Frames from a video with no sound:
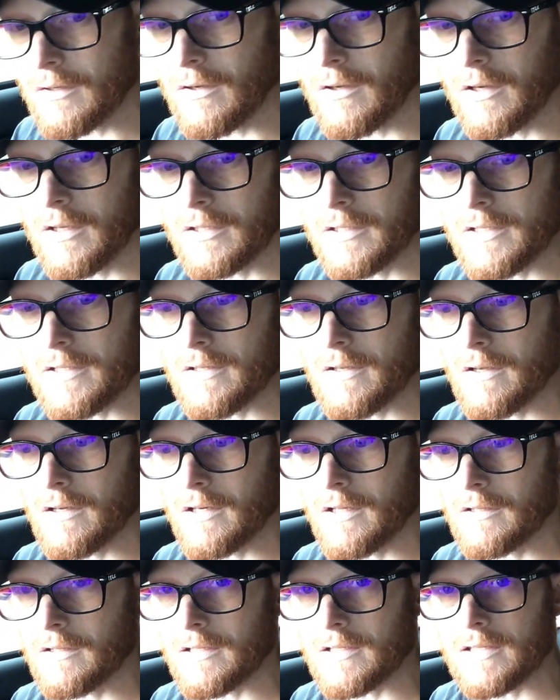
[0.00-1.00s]
I are
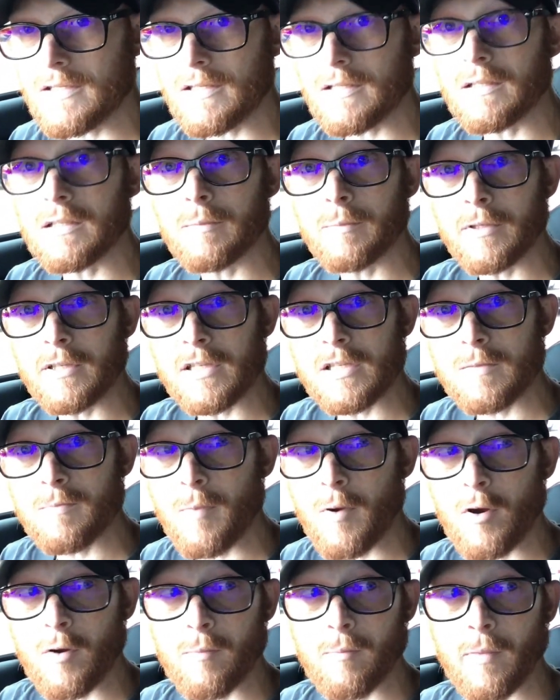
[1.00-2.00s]
designing, this is a little bit
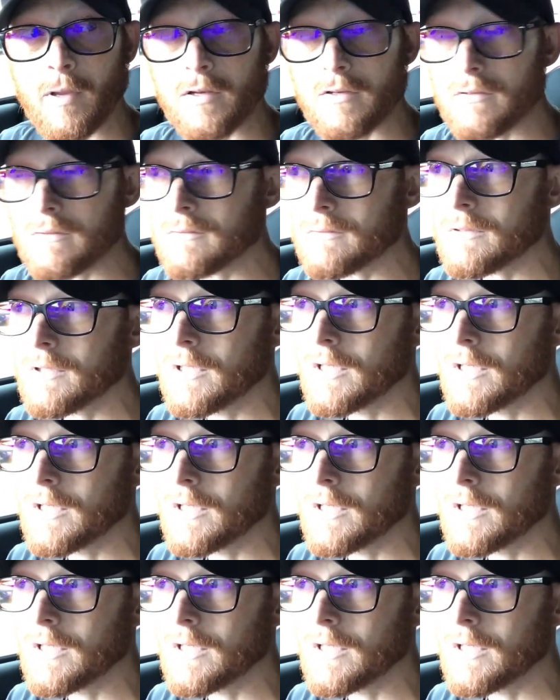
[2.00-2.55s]
experimental.